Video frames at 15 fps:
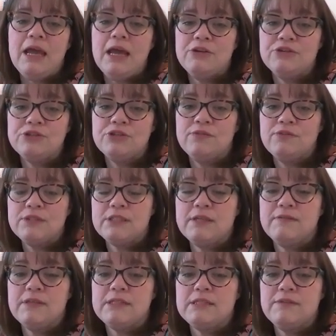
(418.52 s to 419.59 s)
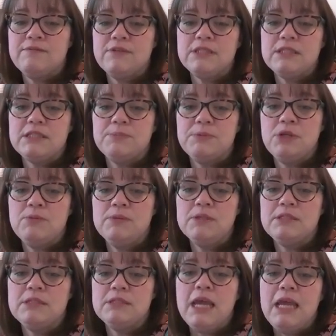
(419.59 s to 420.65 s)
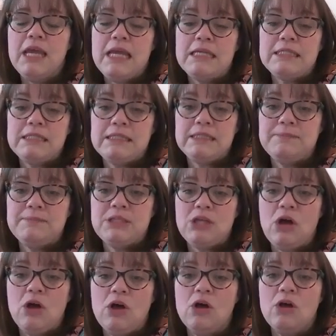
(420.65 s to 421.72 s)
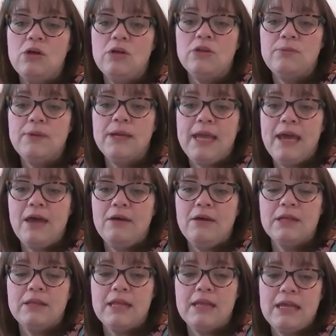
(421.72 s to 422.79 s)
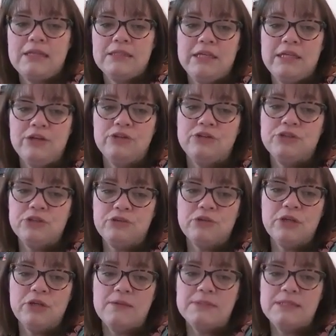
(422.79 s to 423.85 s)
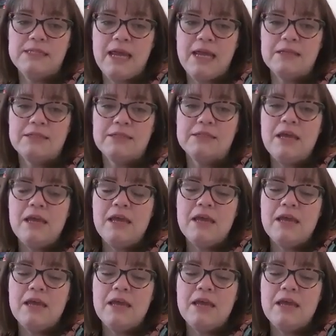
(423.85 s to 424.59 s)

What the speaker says: undersurface of the symphysis pubis and slips all the way out, and the anterior shoulder comes next,